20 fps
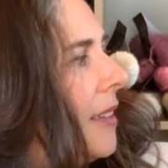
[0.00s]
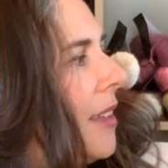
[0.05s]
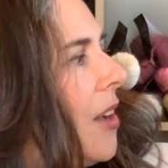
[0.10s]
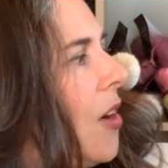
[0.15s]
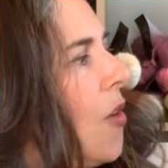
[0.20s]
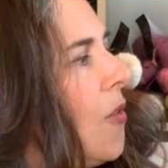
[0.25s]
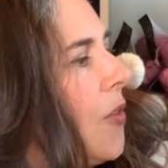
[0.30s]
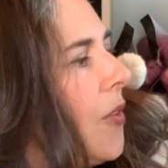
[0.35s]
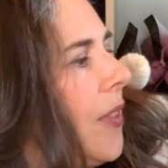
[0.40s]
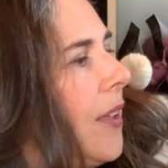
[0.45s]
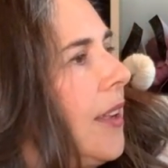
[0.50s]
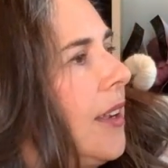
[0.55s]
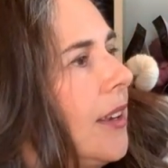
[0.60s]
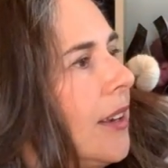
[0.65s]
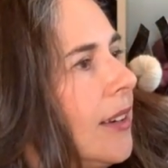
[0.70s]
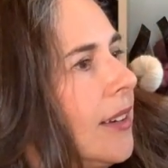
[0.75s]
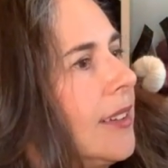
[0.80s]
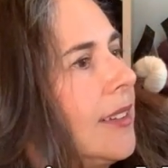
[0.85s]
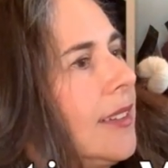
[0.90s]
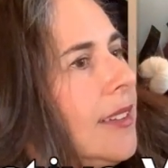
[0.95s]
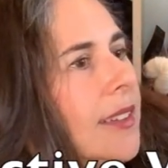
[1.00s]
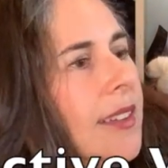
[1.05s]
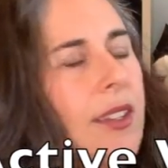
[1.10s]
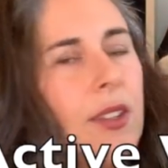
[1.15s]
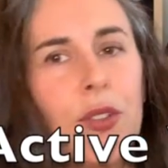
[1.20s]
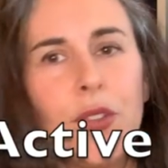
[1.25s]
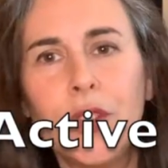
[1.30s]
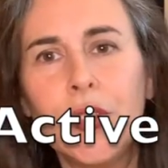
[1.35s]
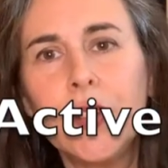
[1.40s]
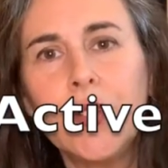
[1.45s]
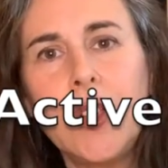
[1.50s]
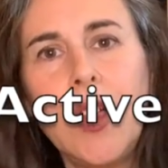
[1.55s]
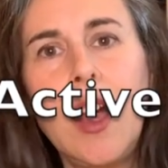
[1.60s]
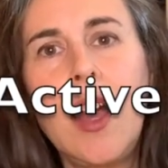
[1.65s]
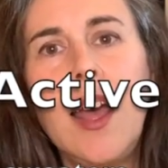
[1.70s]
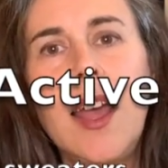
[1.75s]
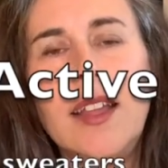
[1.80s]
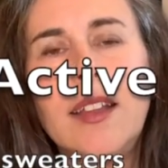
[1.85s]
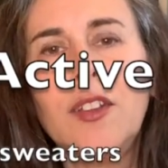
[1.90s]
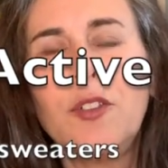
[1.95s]
over there, there's a
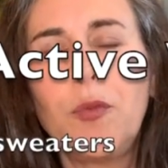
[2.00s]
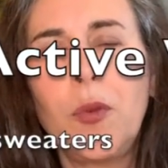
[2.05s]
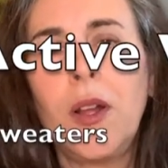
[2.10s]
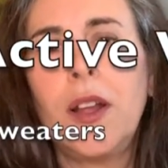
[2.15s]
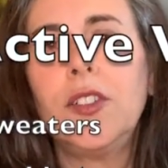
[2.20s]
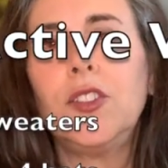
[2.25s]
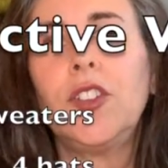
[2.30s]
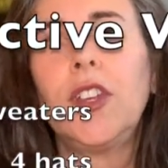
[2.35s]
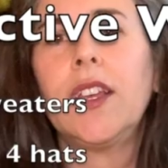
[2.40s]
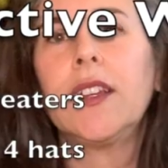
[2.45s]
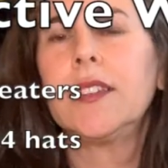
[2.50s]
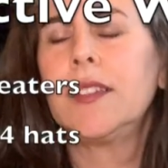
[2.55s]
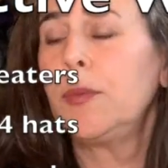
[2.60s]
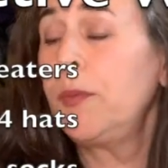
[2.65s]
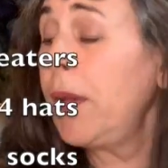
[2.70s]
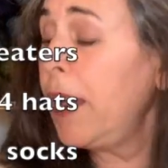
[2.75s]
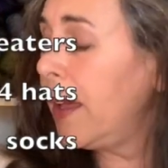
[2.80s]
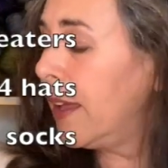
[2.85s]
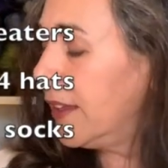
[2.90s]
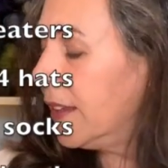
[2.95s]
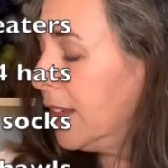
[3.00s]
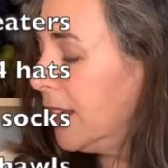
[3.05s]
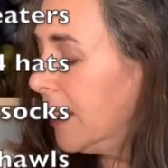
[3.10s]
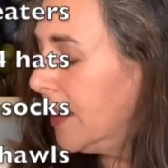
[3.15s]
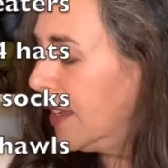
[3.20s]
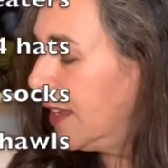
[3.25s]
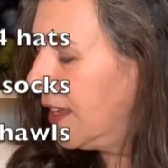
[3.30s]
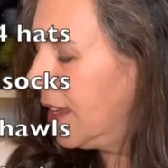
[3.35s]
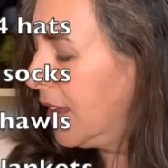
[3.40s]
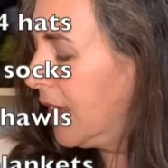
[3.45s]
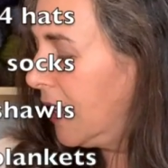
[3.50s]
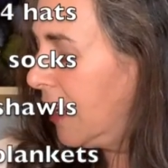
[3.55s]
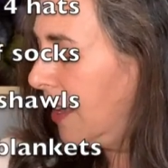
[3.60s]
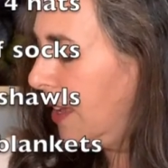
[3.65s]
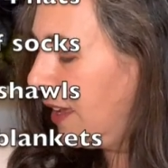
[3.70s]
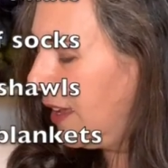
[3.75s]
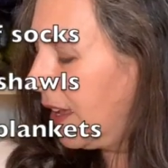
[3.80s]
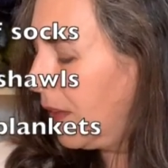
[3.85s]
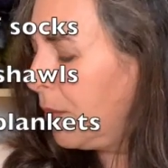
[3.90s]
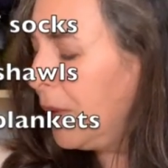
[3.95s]
lot of projects, but
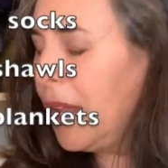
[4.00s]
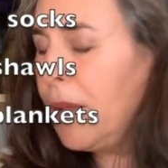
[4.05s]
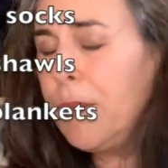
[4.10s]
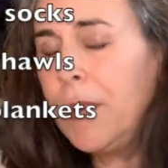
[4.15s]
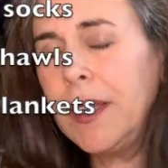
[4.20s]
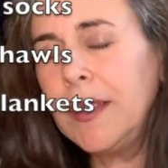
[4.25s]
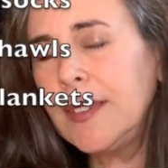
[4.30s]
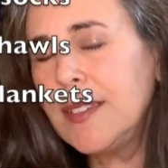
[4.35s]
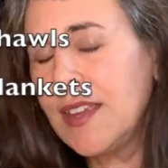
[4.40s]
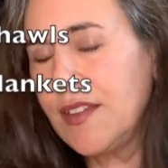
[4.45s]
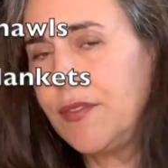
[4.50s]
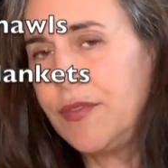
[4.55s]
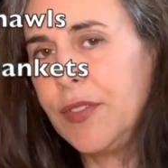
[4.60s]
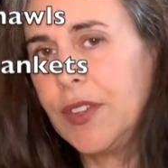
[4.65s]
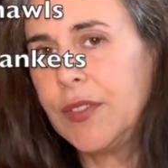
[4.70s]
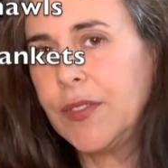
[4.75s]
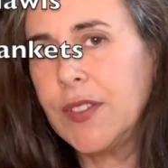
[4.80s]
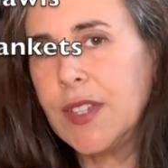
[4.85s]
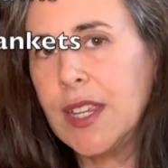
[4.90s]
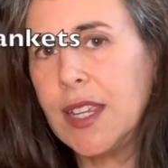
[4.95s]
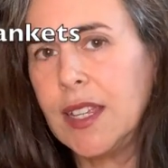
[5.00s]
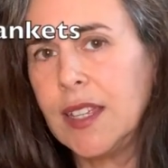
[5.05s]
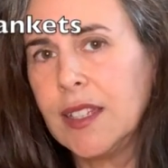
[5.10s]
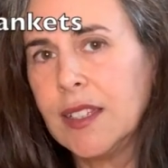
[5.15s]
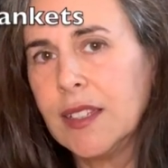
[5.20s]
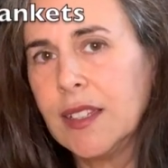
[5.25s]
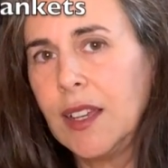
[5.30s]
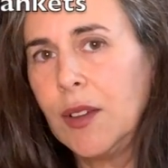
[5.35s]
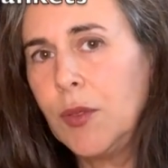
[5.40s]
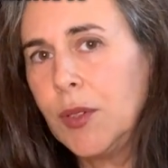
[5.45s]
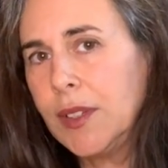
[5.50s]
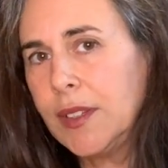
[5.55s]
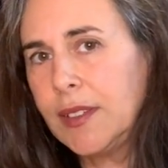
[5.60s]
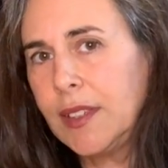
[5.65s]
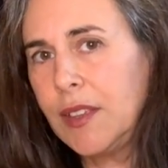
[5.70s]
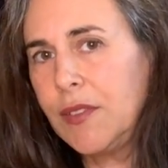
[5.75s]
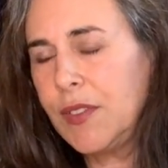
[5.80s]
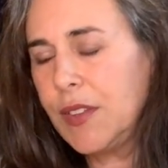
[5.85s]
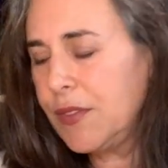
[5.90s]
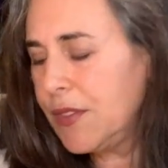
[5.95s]
I mean, I must have 50. I want to
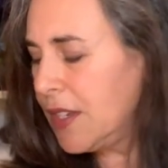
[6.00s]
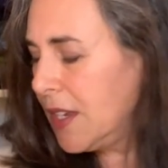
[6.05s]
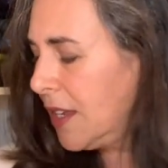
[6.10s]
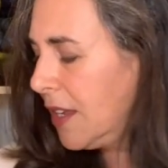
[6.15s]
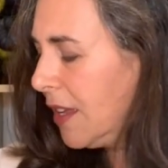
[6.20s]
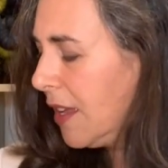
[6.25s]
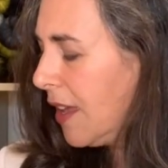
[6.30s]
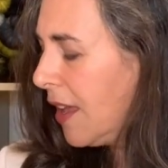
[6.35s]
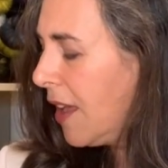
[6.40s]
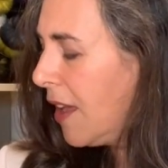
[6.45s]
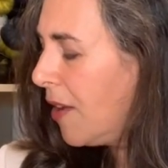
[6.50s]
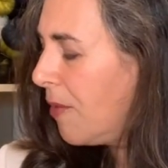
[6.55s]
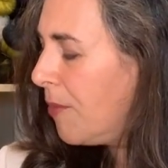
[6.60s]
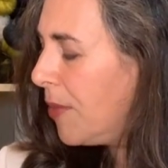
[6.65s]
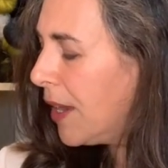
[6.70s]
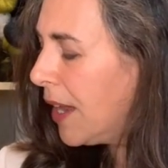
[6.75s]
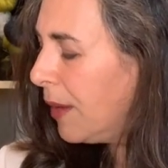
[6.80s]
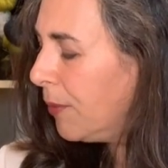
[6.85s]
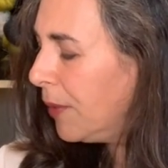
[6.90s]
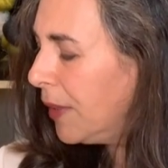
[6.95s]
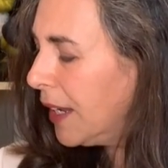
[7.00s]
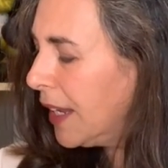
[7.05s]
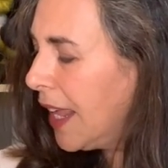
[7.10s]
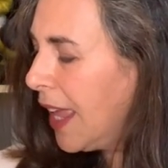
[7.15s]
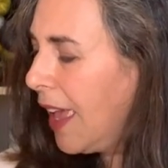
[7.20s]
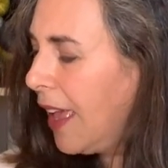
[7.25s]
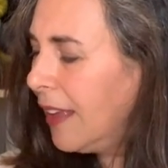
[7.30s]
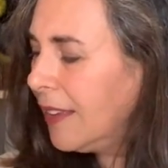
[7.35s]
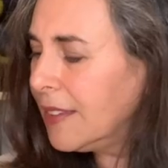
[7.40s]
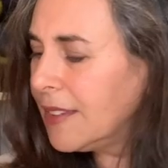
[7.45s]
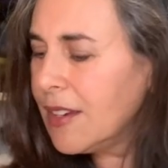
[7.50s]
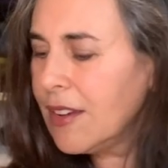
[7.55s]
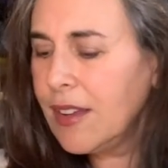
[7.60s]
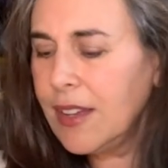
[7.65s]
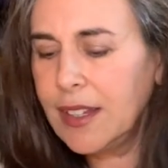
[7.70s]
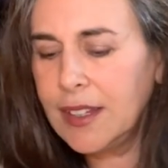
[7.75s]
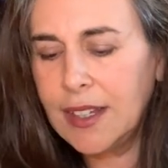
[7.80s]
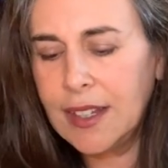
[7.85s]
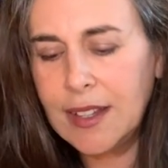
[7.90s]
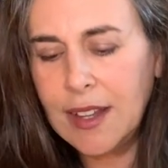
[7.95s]
say 50 but I'm going to cast
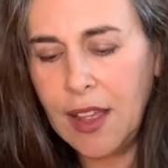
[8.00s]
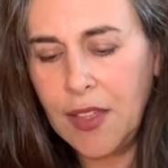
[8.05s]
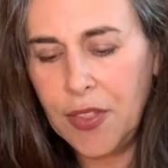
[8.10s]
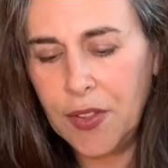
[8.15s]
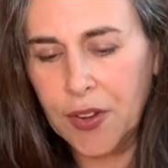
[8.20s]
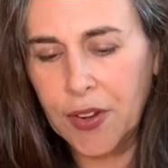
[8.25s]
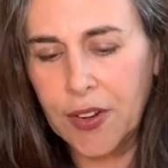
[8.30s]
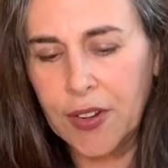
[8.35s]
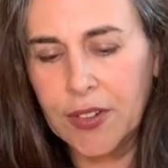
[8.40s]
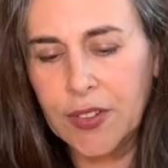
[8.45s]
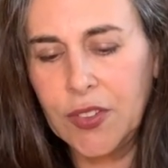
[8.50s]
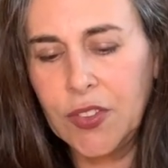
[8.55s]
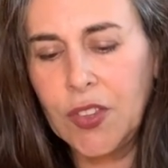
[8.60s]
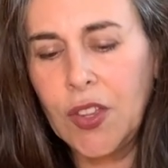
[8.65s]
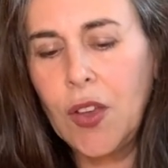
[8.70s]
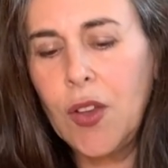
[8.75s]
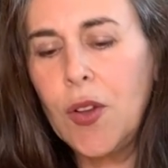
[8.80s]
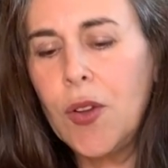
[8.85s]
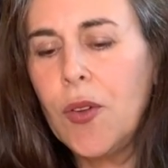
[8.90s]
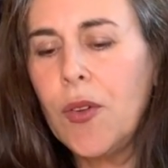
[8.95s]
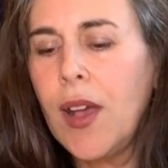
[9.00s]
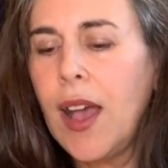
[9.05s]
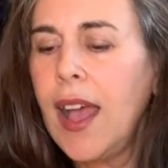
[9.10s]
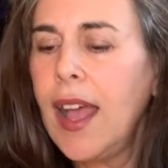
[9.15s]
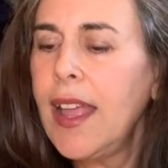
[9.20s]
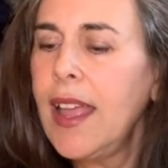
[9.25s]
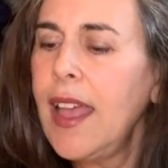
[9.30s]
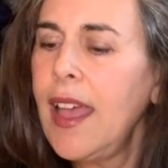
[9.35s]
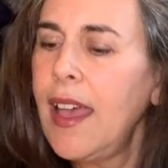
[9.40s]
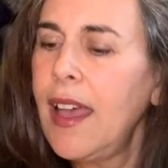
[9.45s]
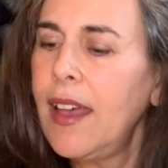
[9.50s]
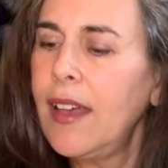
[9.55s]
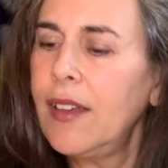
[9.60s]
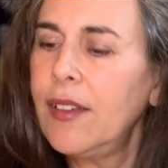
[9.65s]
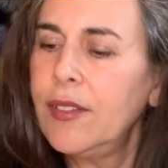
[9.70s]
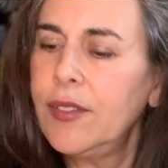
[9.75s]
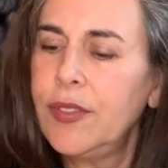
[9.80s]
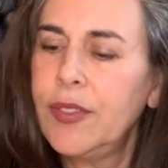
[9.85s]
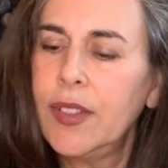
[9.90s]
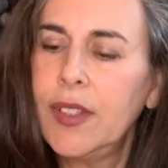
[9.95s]
on another. So I
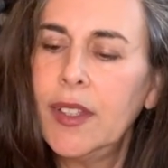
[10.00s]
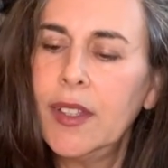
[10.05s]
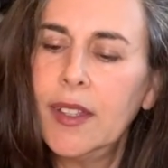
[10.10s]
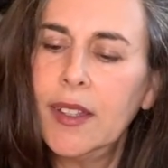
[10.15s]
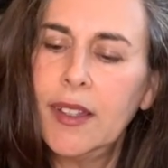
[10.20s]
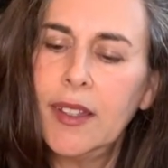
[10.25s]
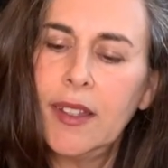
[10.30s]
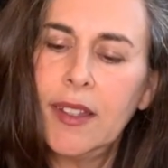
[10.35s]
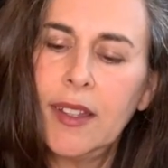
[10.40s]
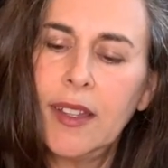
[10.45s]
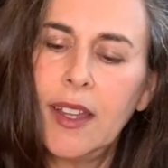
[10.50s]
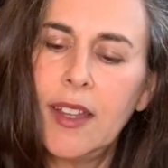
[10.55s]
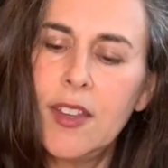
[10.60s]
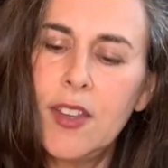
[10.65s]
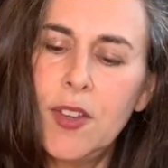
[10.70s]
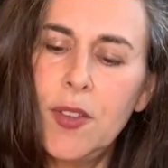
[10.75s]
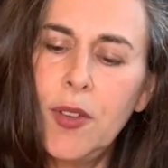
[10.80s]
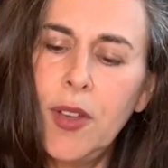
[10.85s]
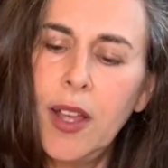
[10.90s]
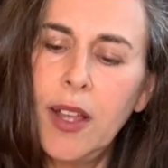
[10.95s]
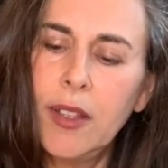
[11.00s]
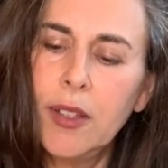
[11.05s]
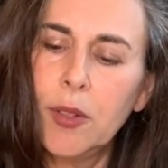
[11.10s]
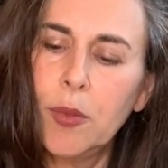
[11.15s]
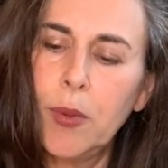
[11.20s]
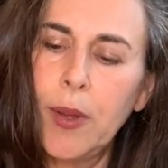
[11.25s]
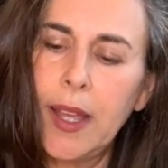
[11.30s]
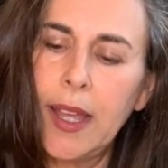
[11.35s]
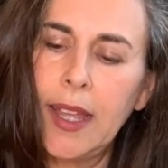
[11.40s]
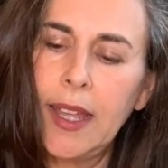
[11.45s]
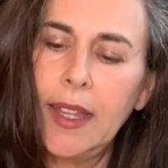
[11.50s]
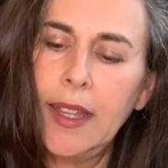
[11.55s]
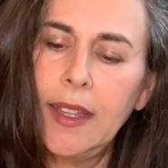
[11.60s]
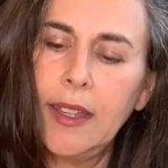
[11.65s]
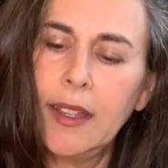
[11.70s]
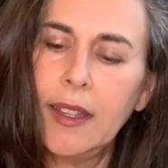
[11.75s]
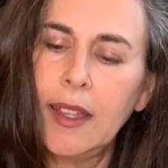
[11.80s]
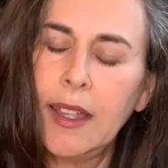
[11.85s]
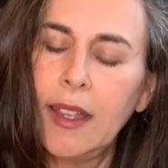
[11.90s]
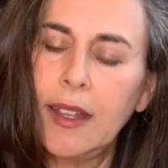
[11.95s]
have a new
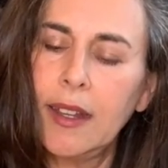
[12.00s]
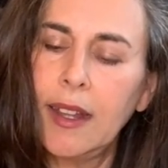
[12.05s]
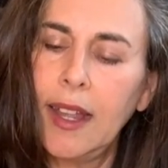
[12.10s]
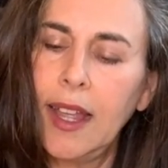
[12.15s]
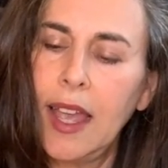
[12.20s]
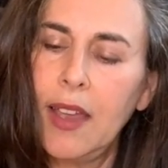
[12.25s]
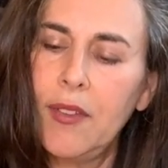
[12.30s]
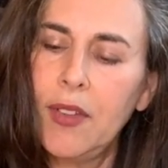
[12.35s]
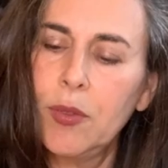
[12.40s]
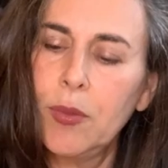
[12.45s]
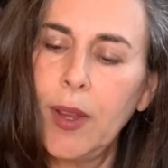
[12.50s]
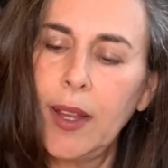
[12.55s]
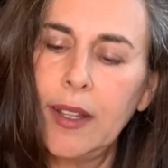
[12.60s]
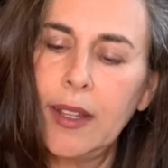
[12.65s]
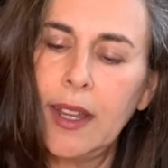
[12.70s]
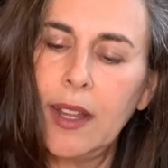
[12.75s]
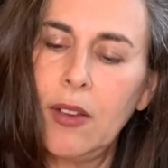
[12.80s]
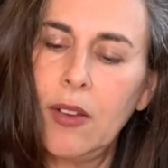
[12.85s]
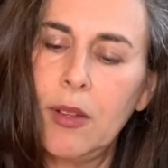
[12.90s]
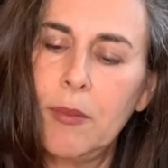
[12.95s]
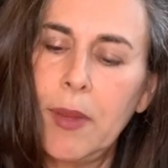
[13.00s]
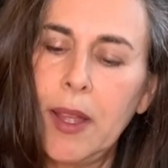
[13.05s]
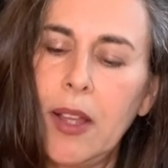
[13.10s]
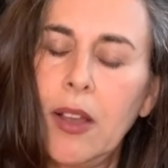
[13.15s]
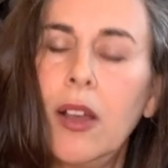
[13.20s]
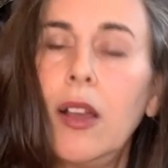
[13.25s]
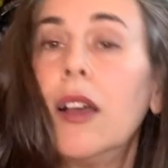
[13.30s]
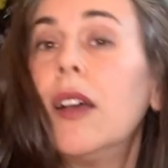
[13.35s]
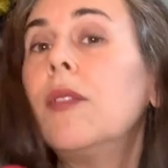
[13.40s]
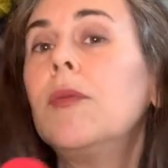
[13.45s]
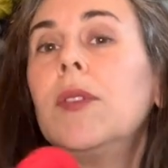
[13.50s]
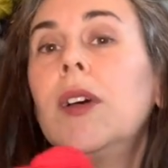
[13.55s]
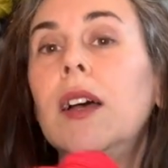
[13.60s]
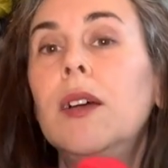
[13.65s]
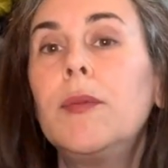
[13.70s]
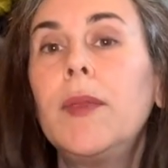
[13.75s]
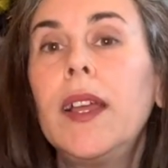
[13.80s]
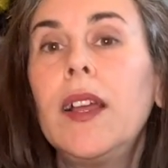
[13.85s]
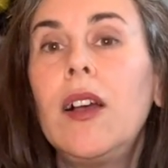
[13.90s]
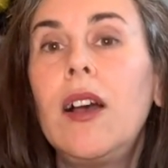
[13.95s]
colorway and I have it right now on my,
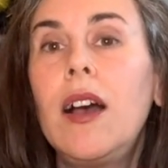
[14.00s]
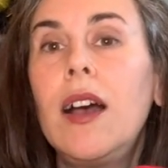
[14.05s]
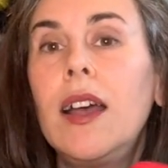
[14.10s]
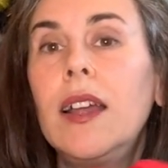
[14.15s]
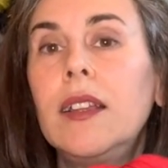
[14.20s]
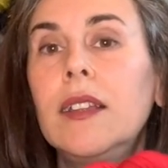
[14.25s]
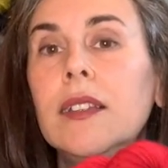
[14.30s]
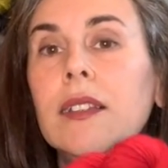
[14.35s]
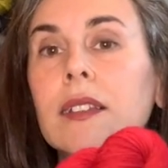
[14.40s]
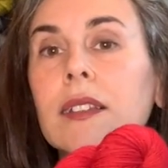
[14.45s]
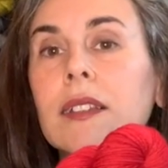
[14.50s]
on my hot